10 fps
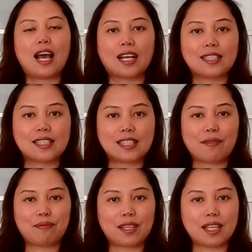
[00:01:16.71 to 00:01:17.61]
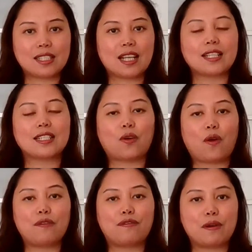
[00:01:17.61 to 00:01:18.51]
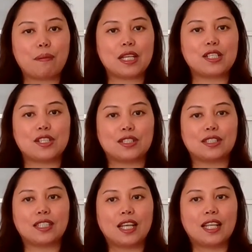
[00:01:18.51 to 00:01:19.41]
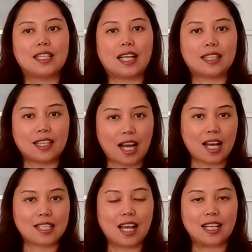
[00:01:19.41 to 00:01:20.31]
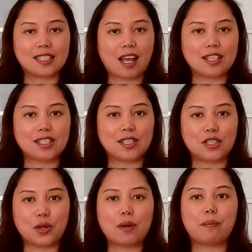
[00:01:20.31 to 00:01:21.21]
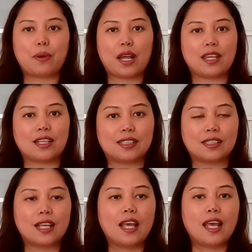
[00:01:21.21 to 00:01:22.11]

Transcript: Accept this as a confirmation that God has answered your prayers.